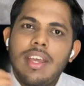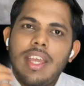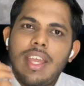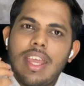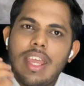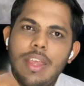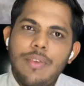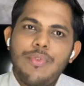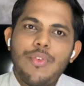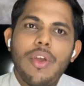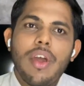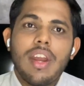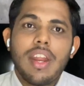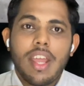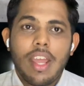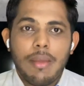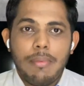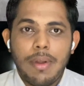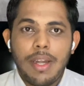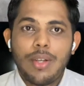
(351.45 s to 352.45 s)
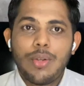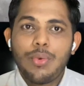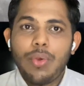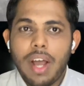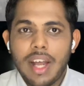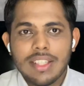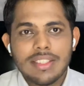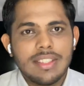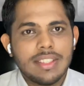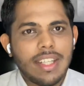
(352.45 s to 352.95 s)
If you are able to
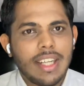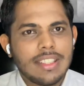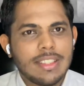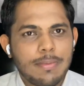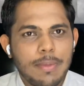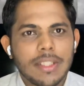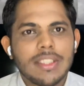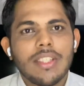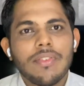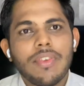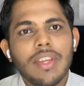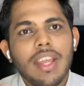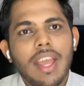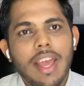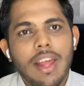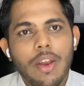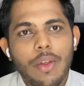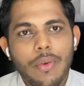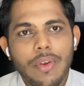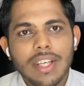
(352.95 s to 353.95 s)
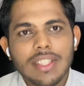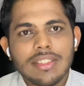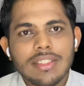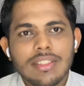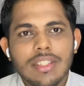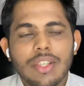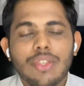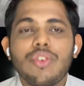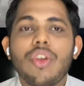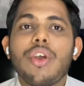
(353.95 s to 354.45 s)
answer that specific LOS,
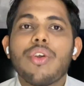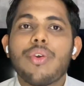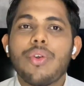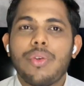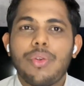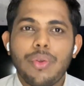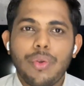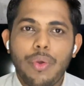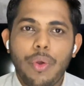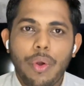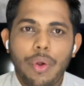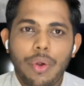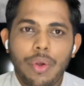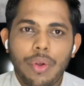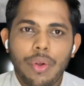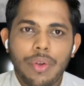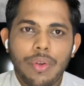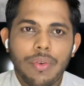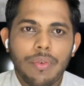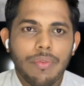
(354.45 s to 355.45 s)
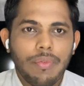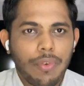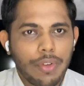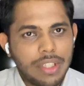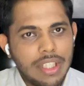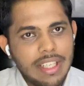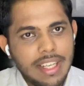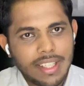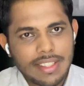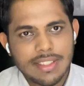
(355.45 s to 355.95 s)
you are good to go for the
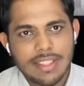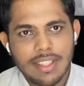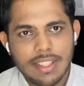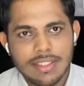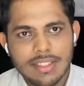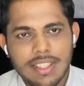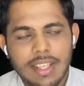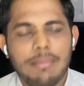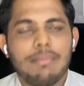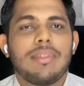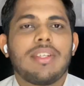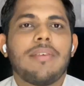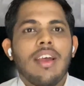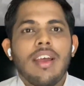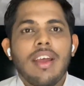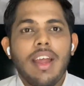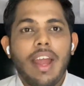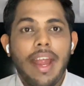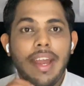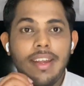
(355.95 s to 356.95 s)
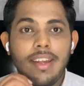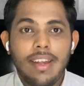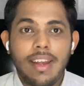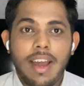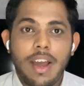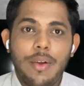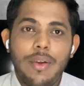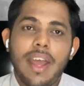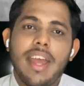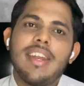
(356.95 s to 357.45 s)
next concept. And
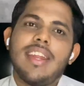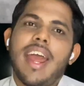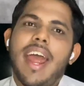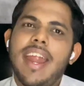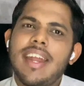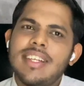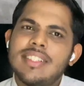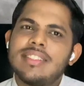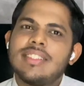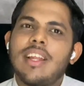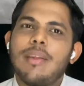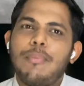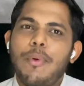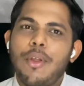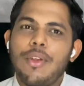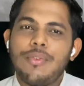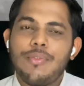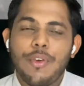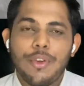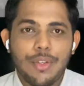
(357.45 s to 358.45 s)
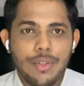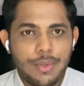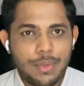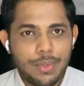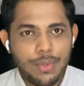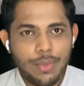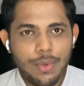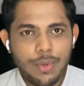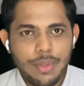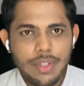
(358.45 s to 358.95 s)
now an additional point for you to
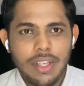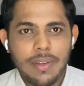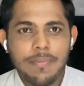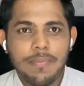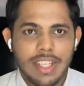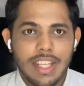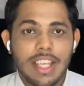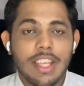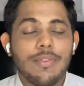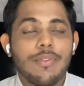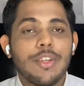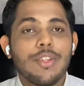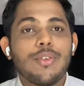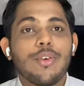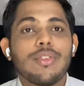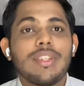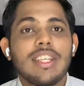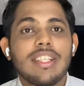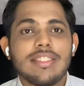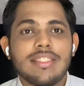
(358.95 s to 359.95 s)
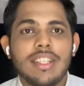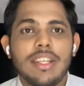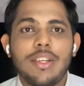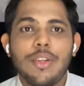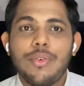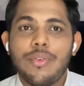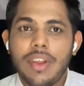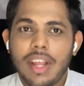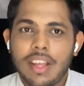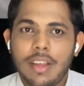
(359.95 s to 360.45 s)
note, even though the
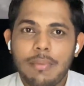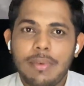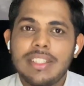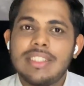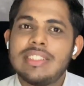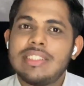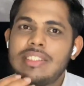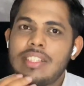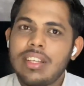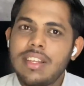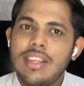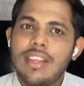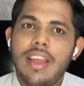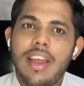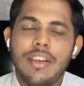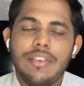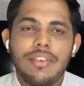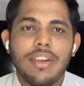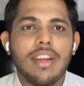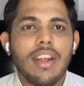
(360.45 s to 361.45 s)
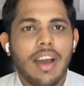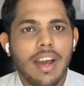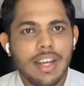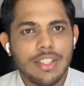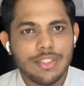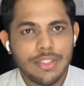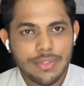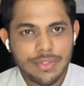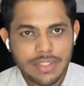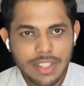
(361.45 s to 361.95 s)
institute recommends 300 hours
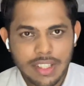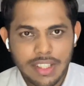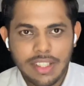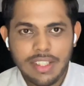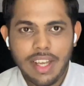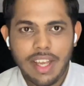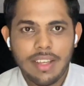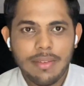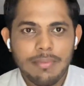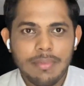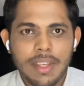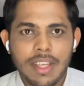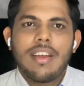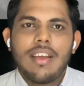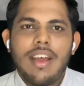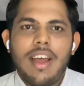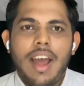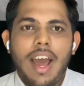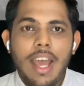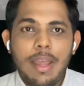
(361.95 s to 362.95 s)
of study time, I